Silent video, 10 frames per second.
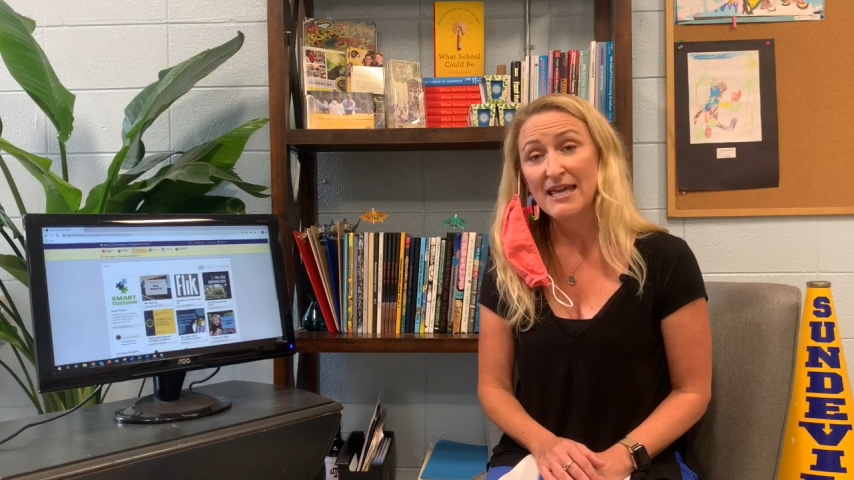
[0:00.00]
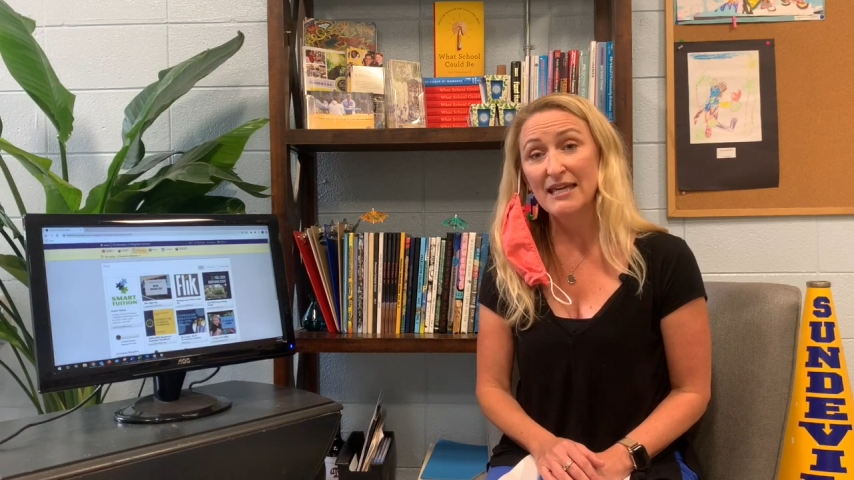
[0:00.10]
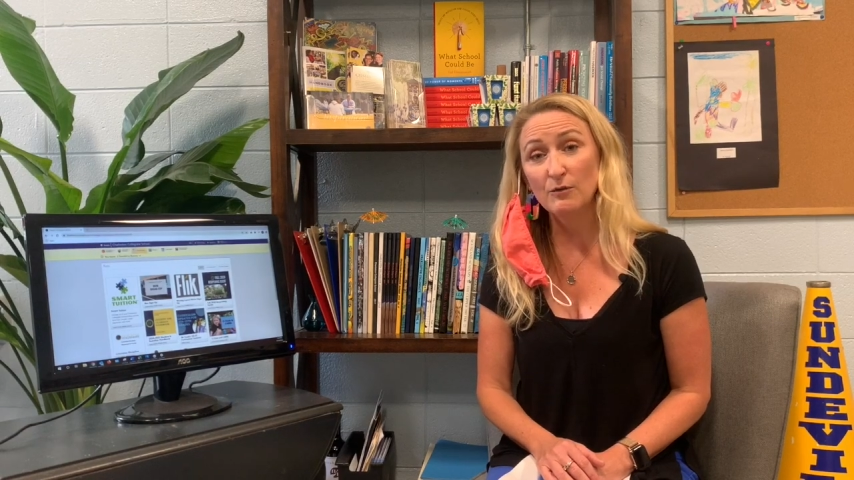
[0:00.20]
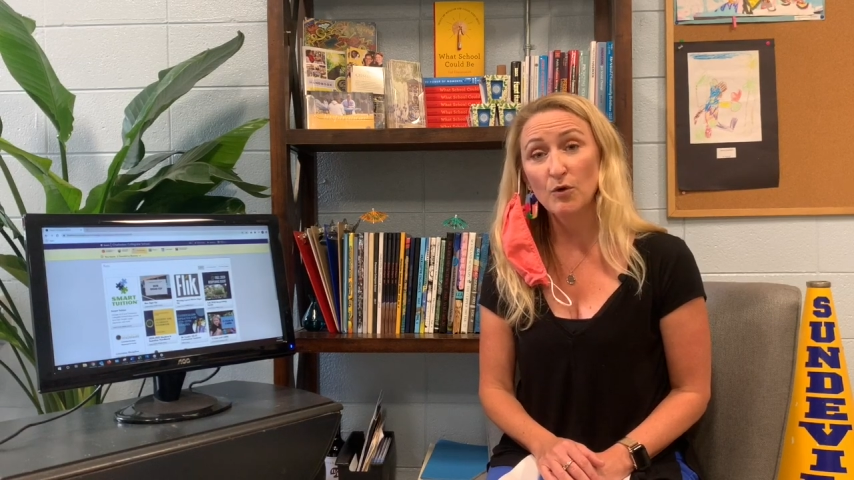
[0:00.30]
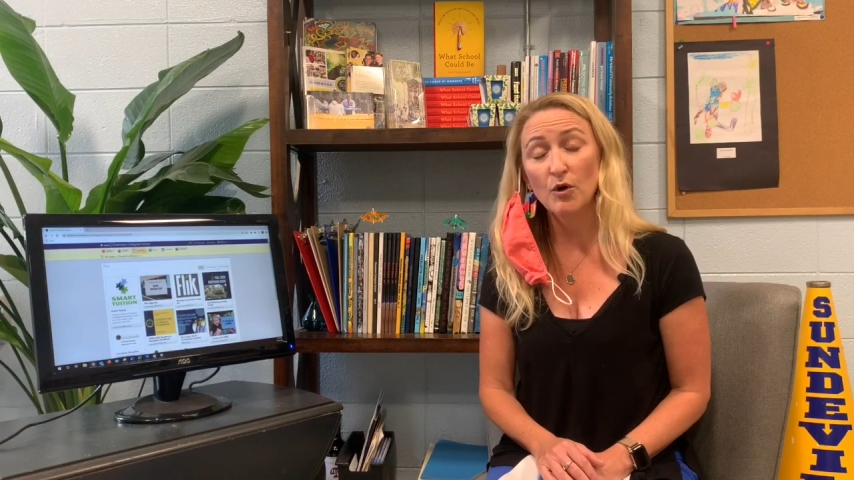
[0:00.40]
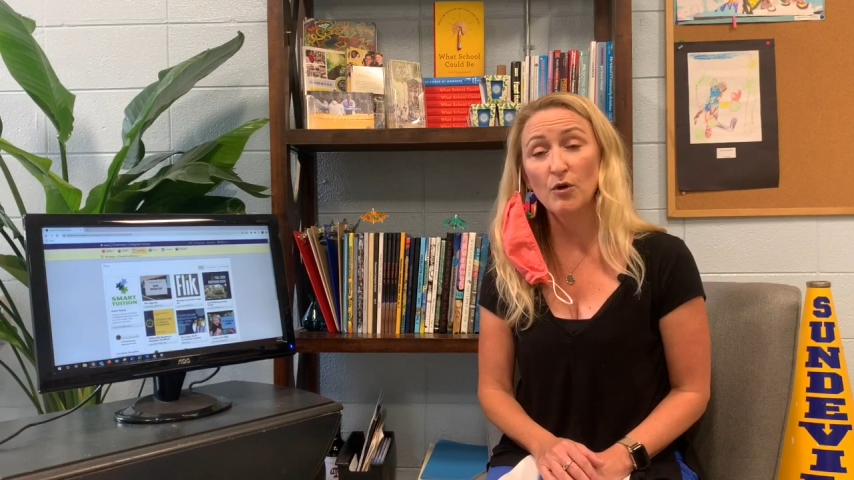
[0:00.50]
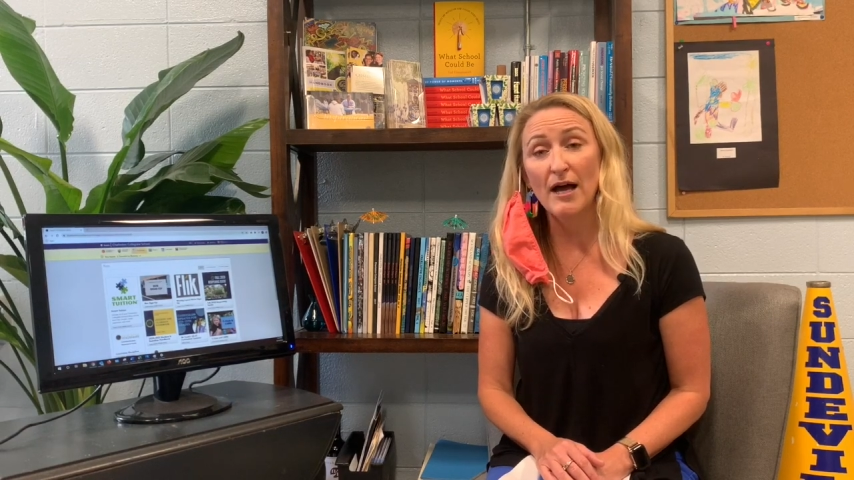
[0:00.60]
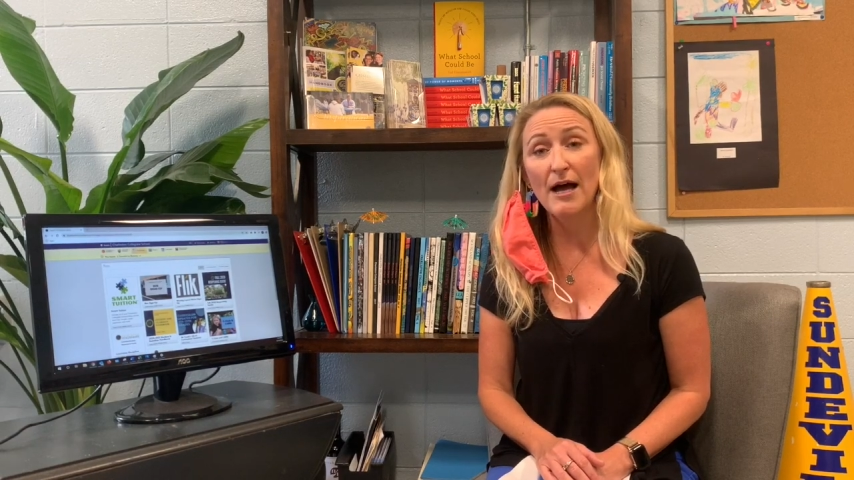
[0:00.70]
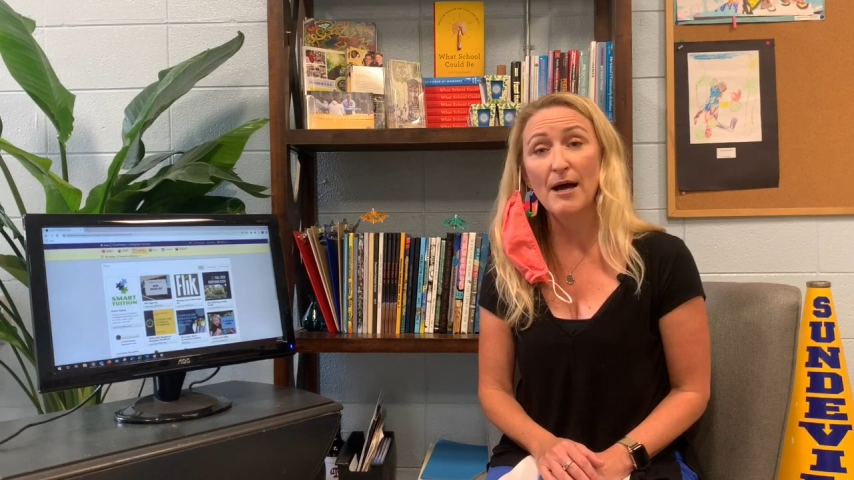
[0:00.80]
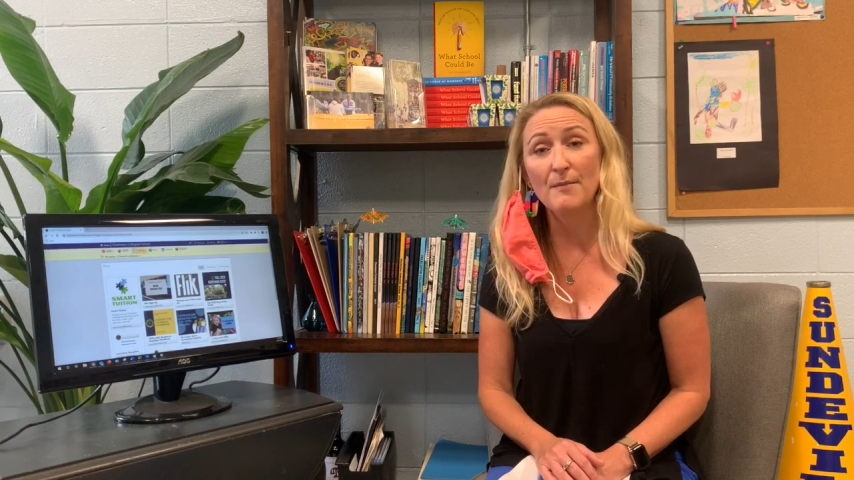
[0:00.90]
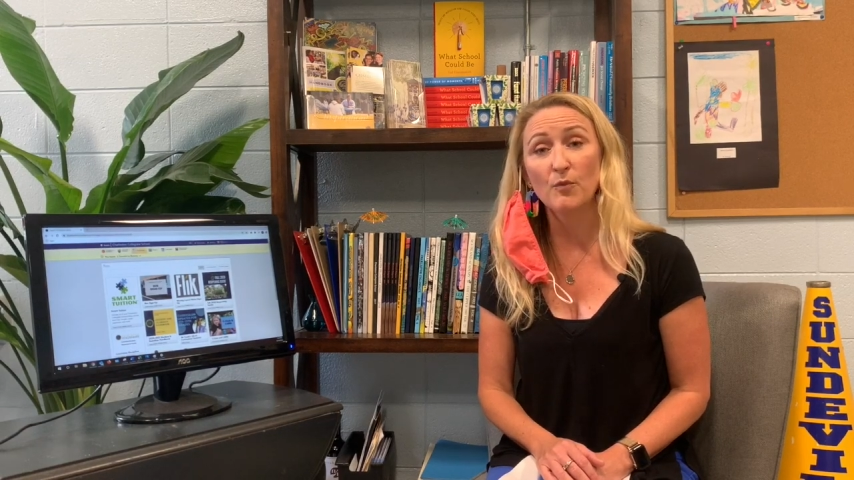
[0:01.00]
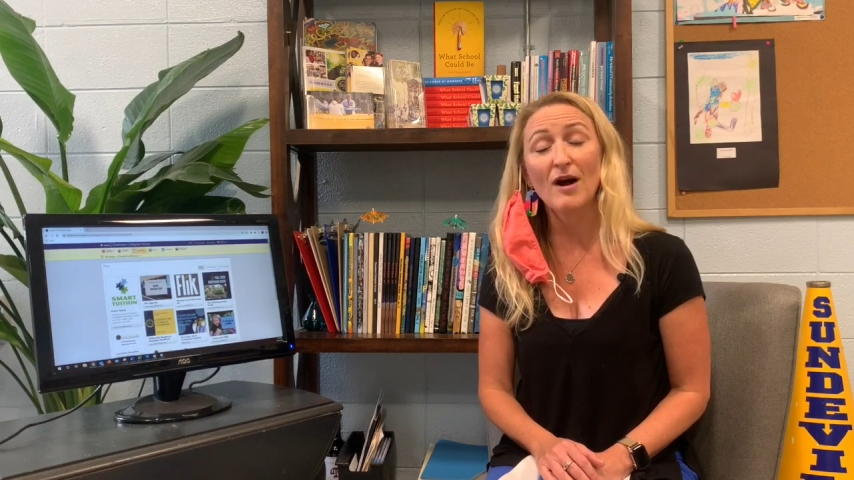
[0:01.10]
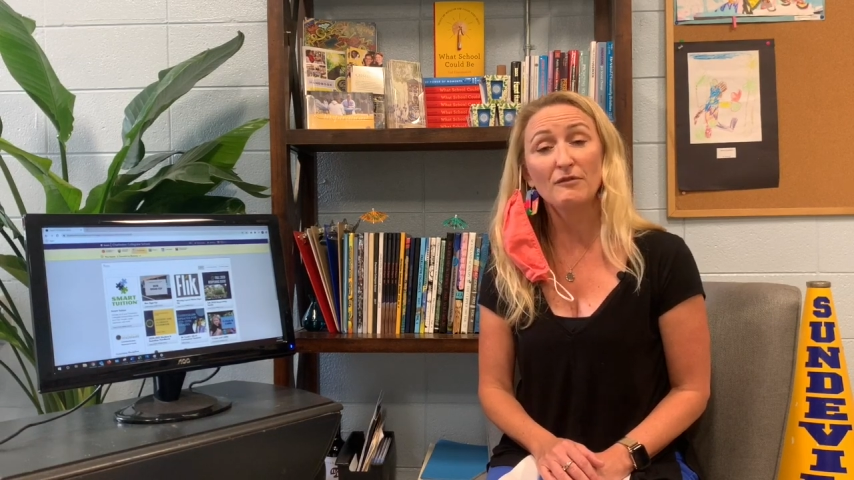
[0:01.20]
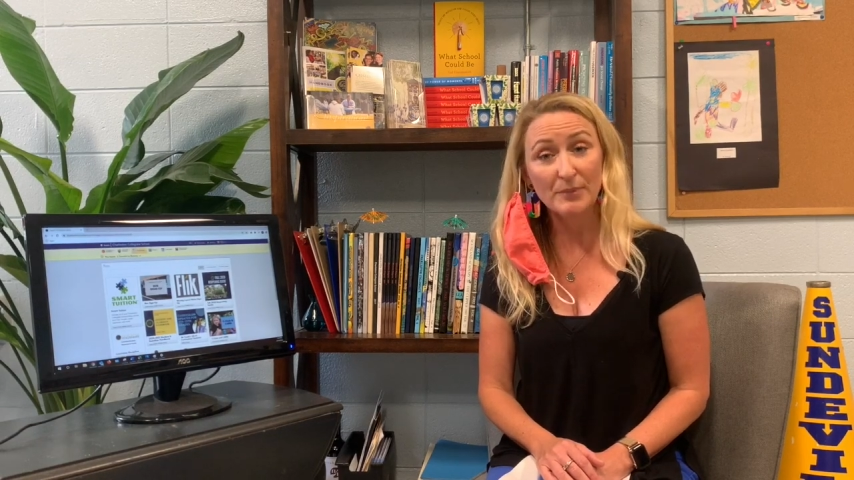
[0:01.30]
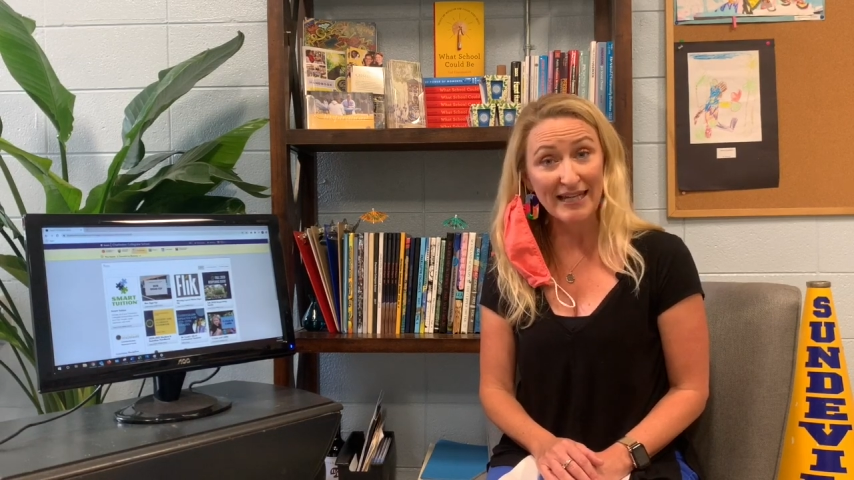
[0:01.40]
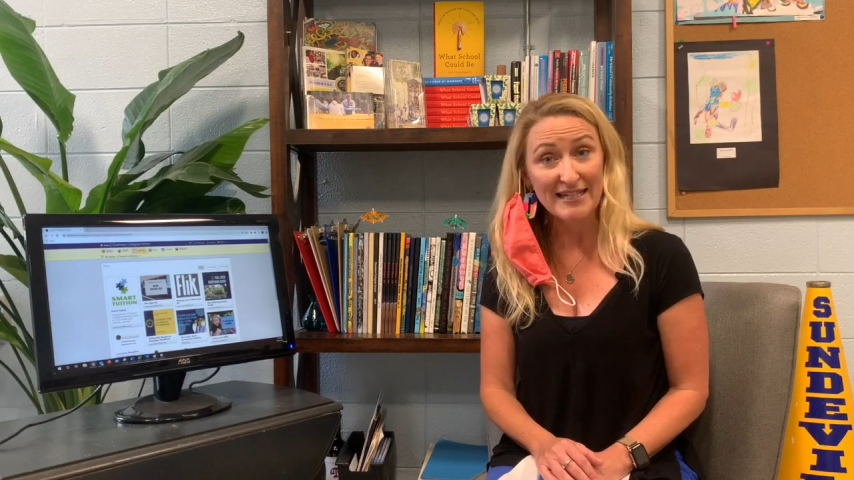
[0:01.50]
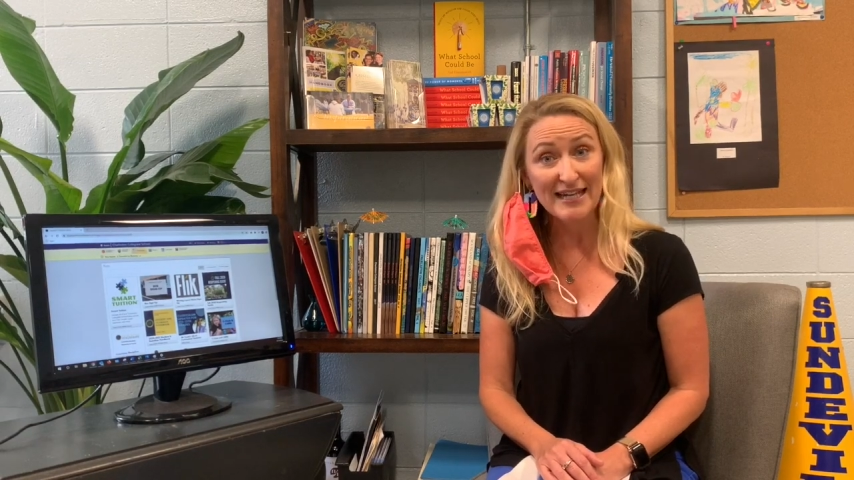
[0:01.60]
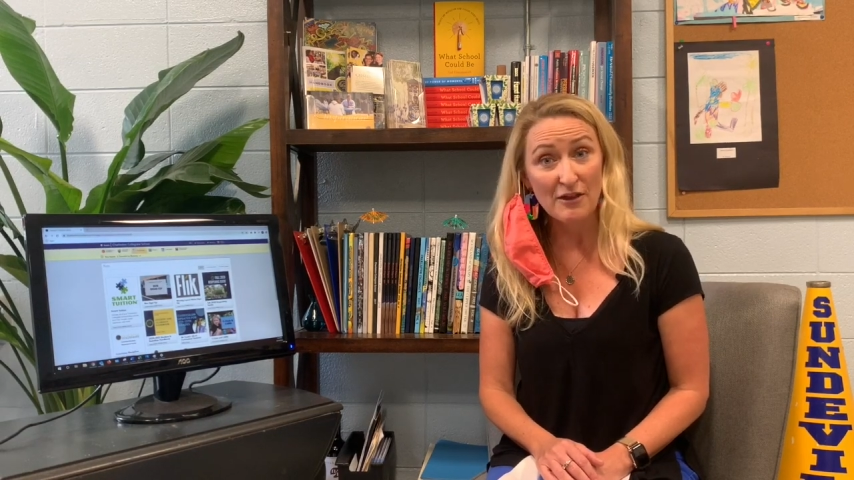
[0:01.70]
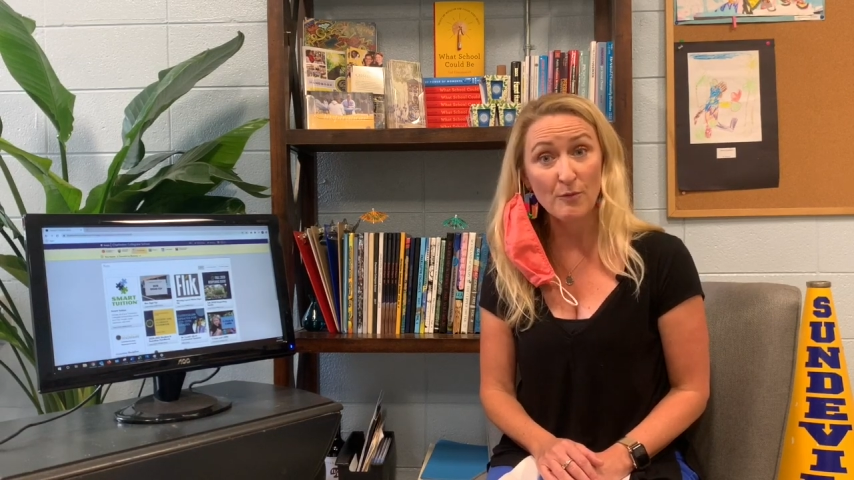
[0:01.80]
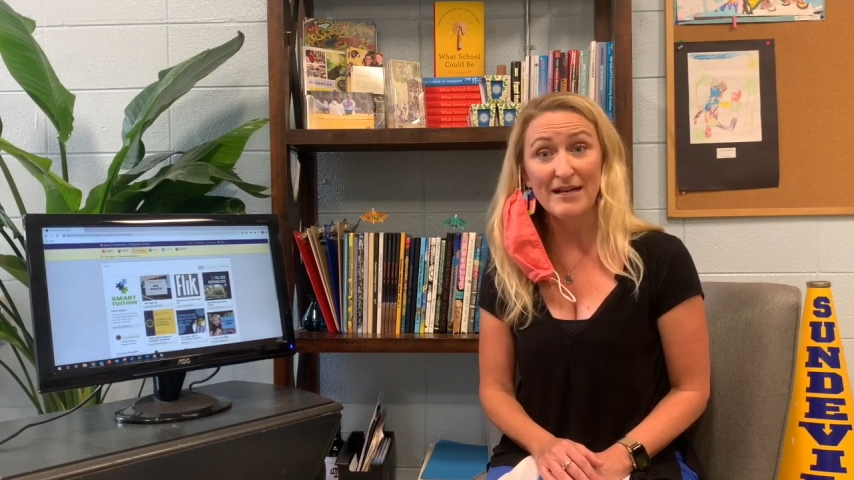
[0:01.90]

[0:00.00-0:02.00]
It will, um, we'll have a plan together